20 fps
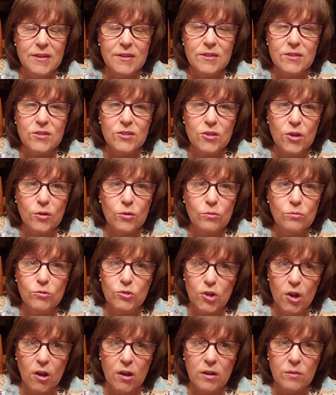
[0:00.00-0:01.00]
So
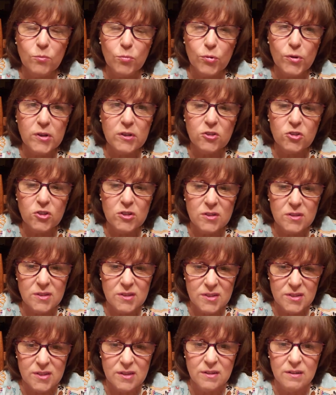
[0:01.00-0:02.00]
John preached in
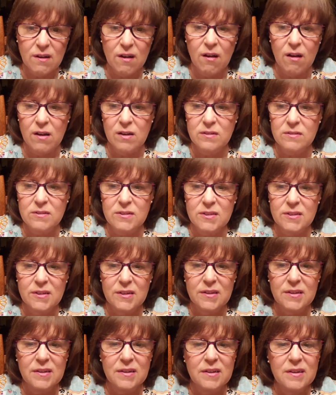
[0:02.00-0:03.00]
the synagogues.
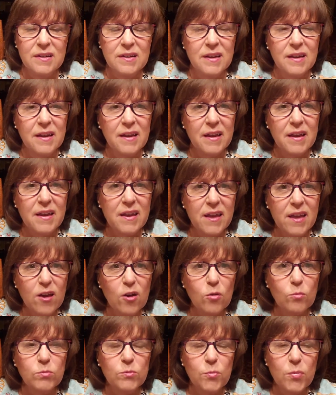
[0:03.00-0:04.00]
He
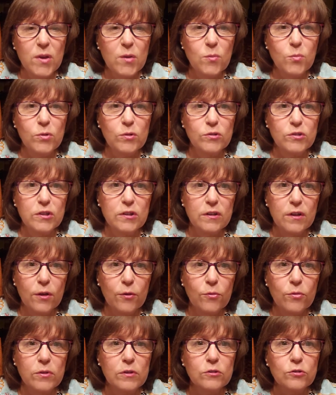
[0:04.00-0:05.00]
helped people to
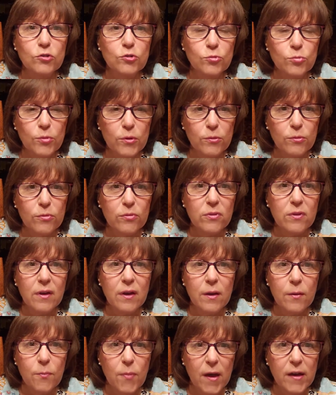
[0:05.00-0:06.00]
know the truth
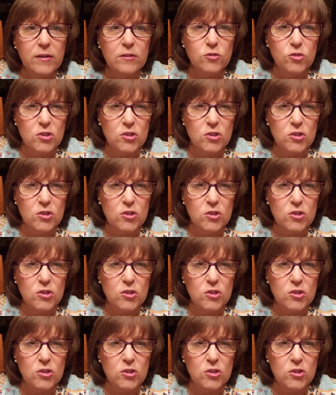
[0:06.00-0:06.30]
about